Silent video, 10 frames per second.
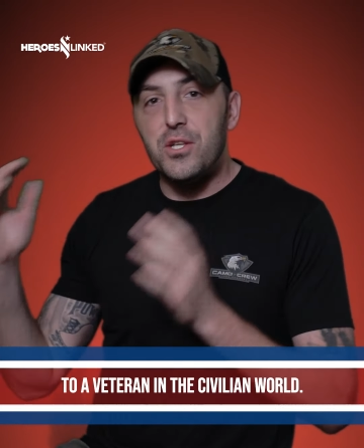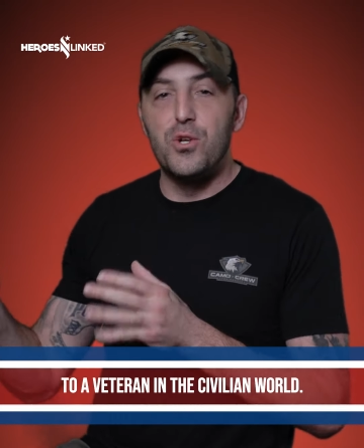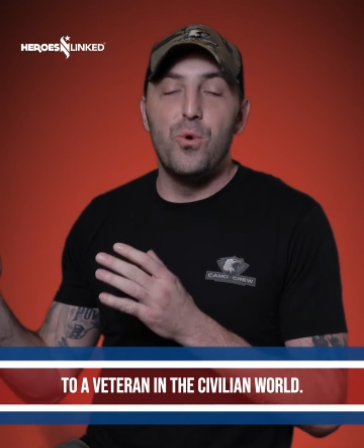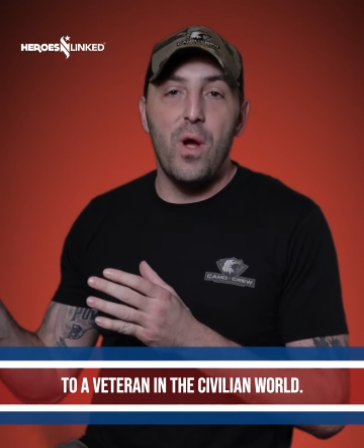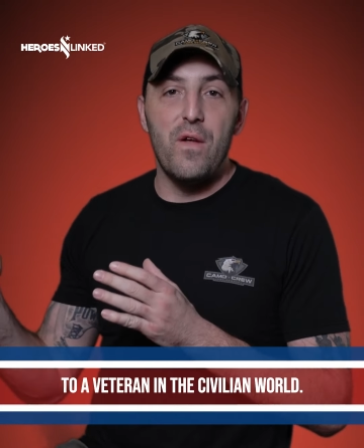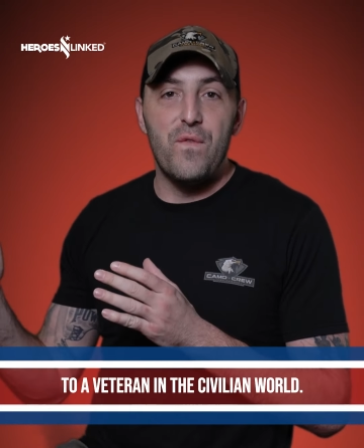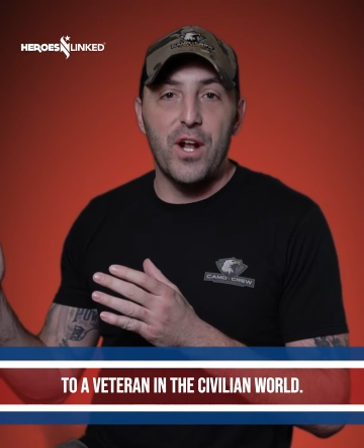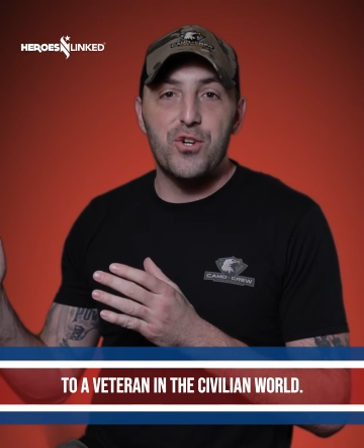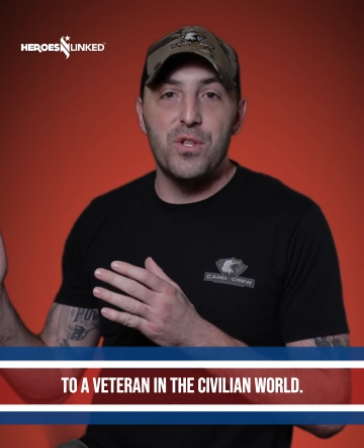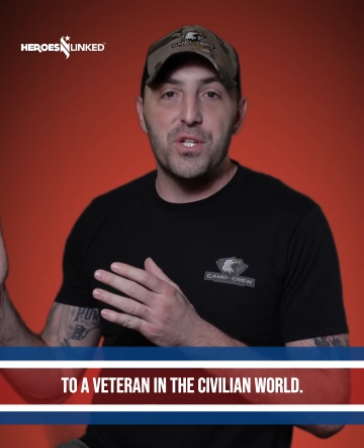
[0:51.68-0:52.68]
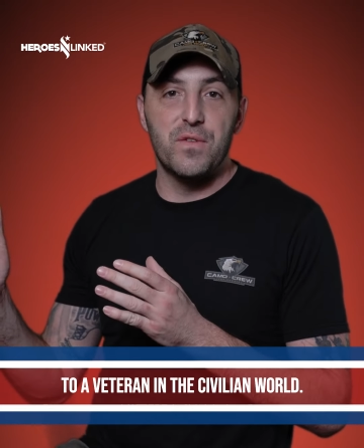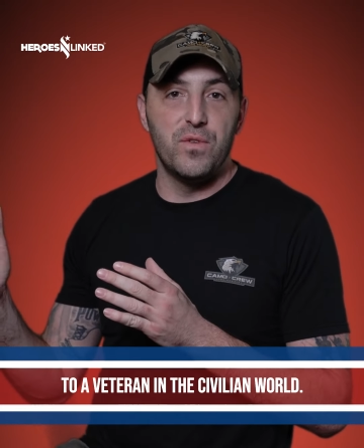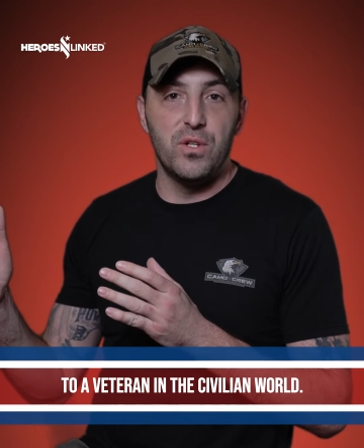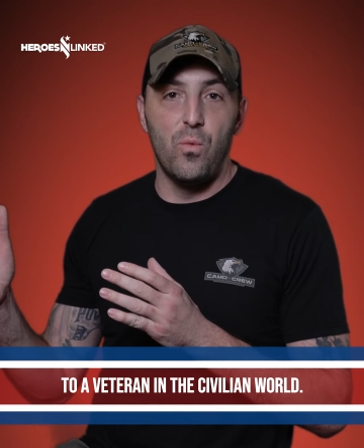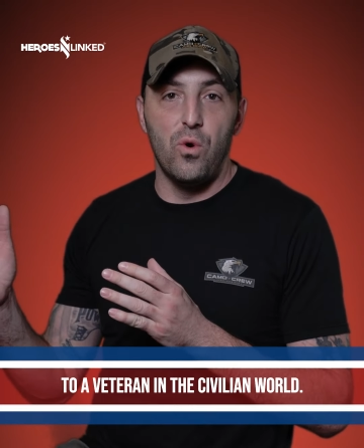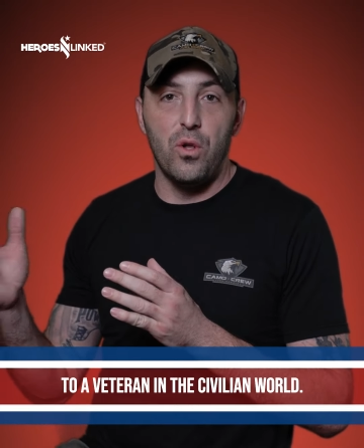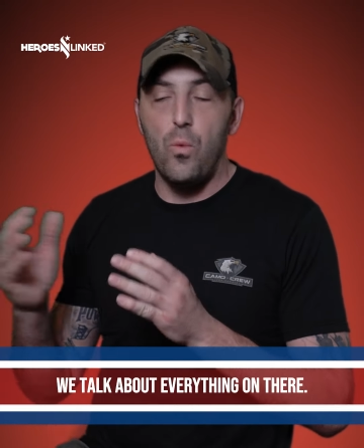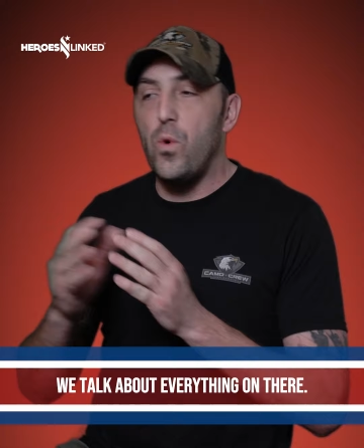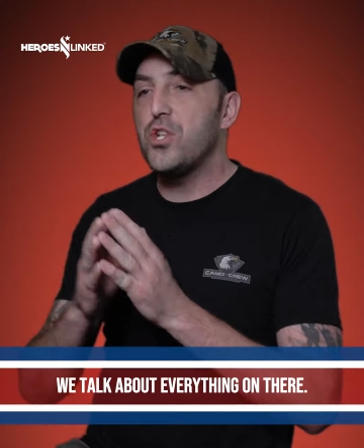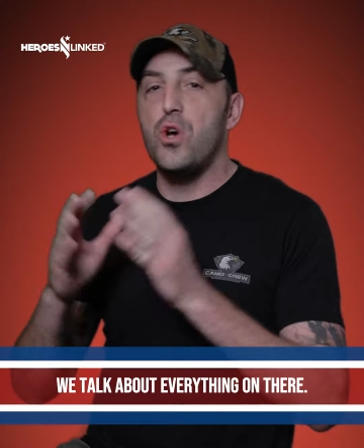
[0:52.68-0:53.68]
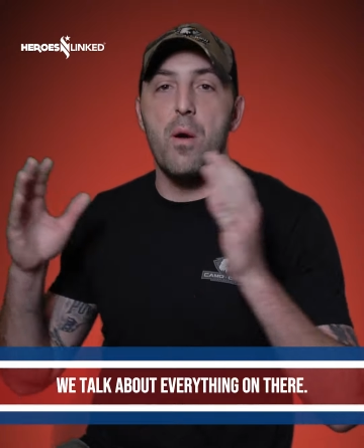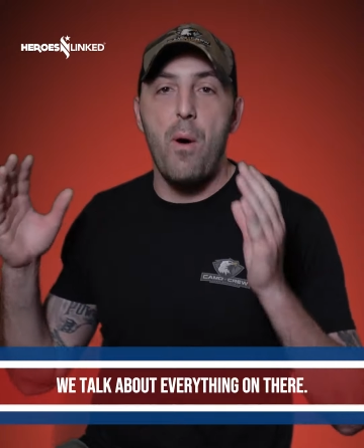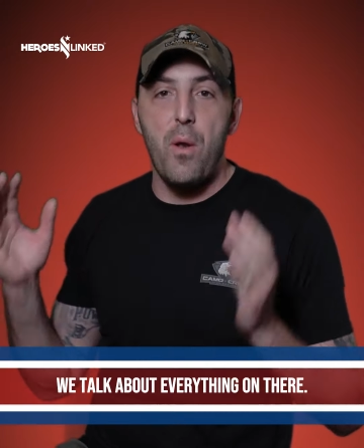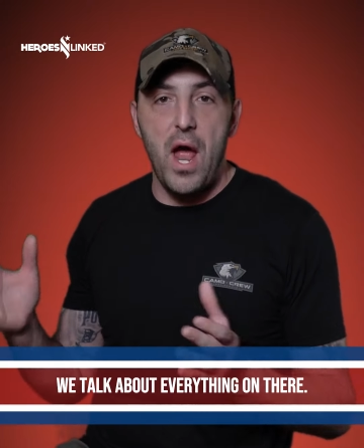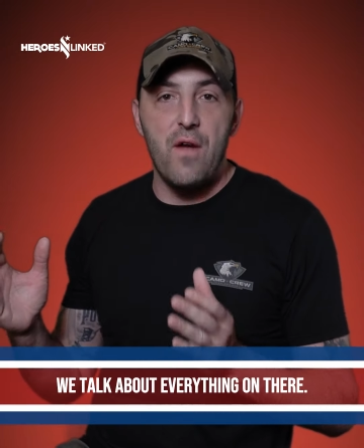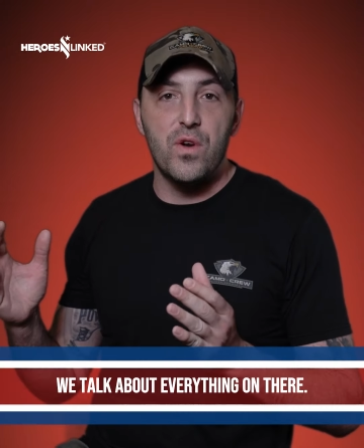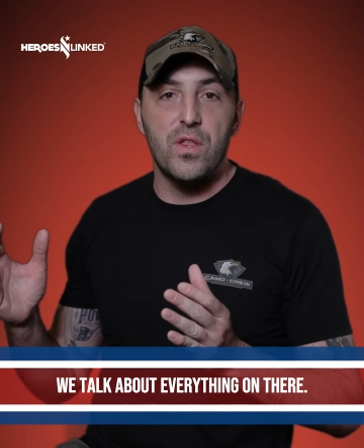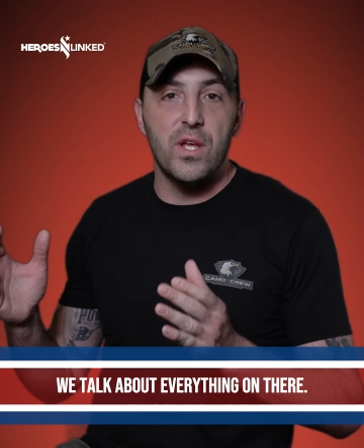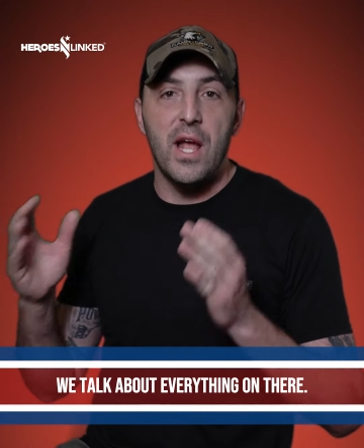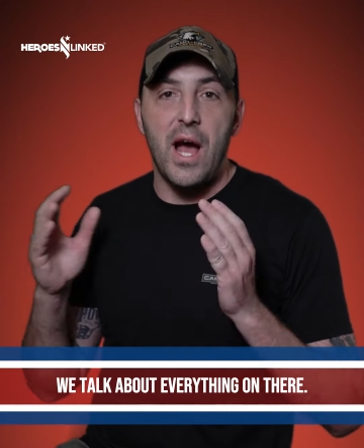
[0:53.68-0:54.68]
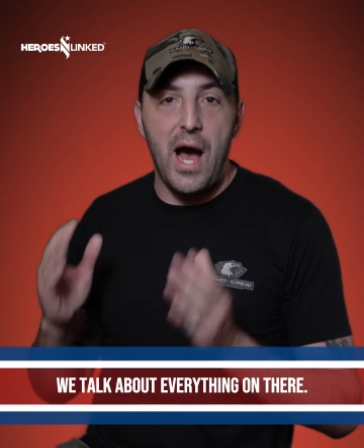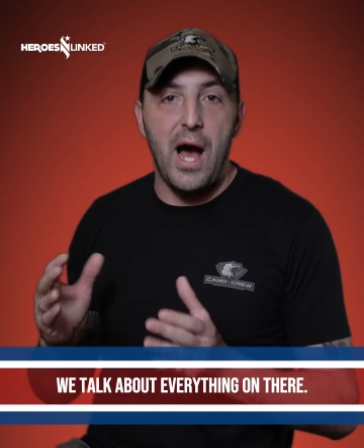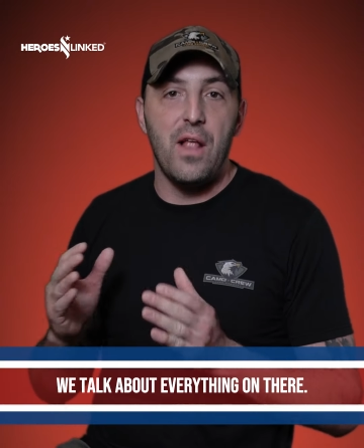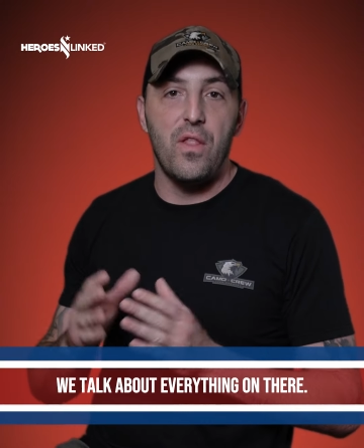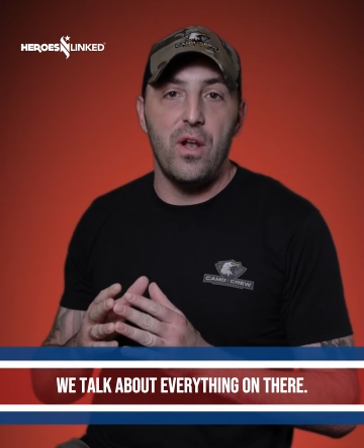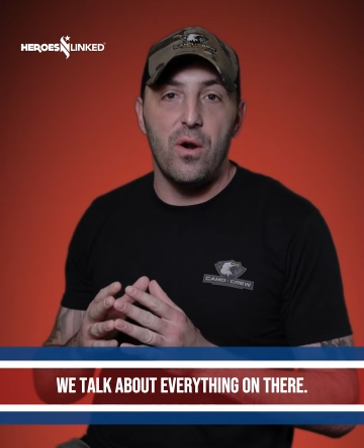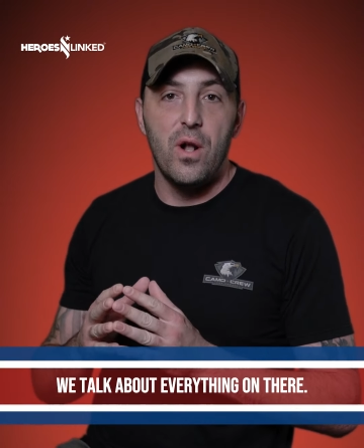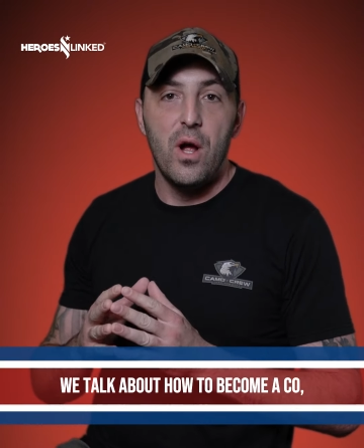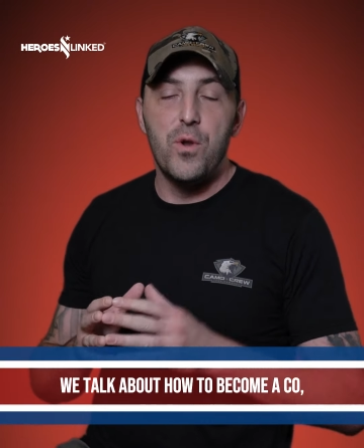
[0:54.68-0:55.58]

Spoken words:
to a veteran in the civilian world. We talk about everything on there.